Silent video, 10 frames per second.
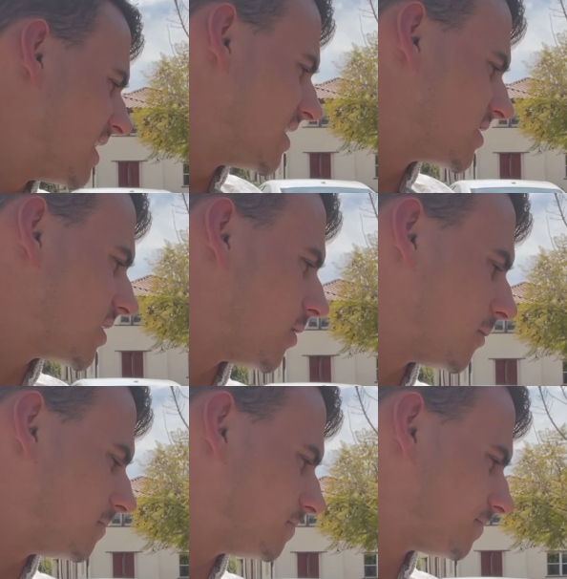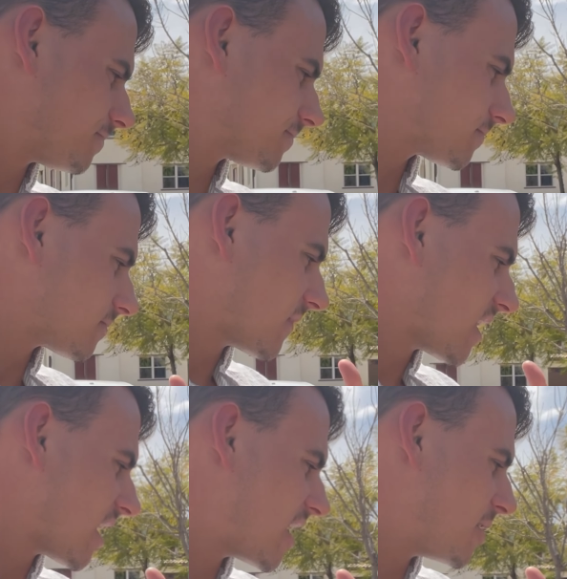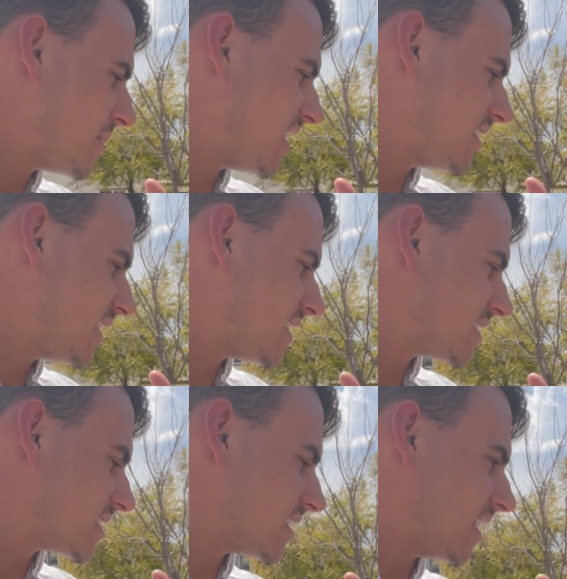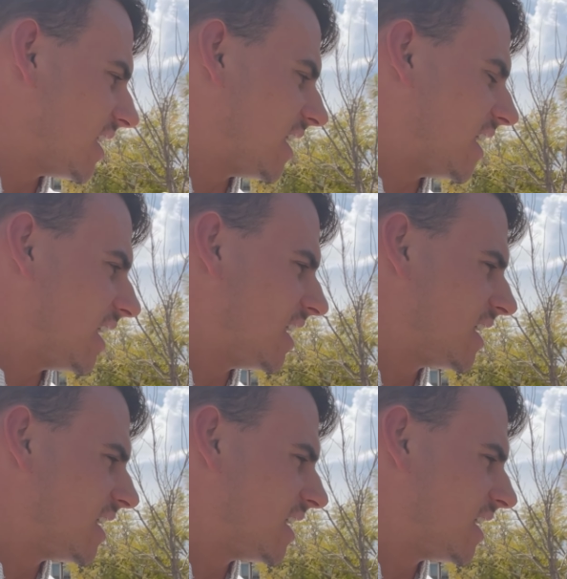So I'm in this uh,